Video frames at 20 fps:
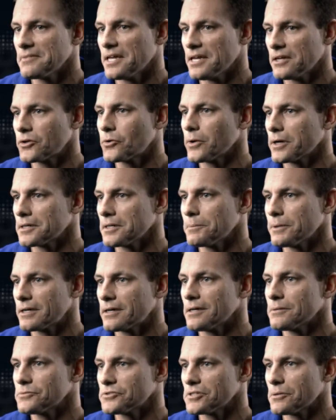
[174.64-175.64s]
it quickly
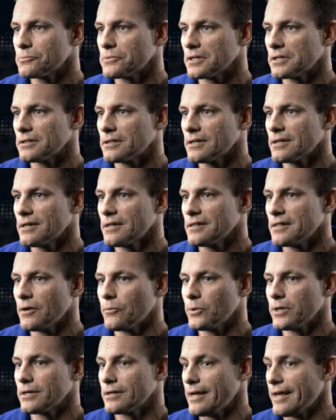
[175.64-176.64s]
becomes something that
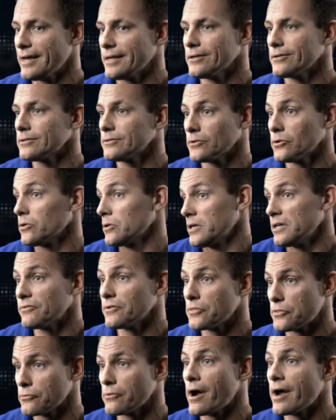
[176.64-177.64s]
we can handle or even
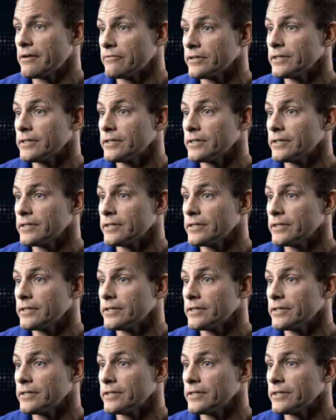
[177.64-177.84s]
thrive